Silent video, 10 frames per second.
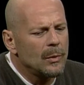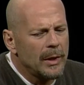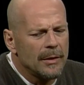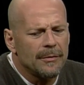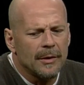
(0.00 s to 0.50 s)
We
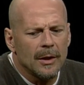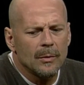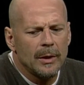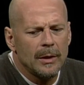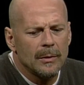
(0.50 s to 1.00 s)
had fun.
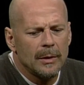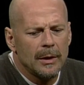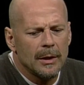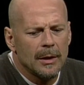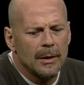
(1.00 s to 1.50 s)
We,
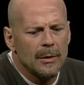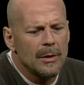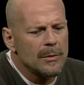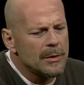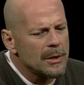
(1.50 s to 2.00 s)
we, uh, it,
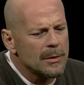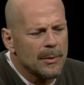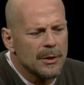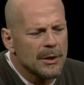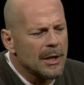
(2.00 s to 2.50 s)
it was just a
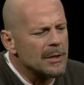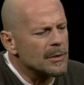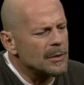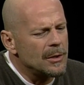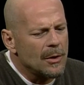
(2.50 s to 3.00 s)
bunch of guys.
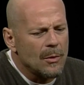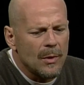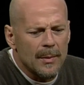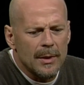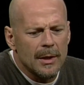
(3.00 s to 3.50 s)
There's no
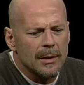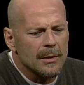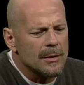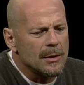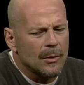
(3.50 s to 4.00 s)
women in it.
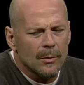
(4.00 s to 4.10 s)
There's no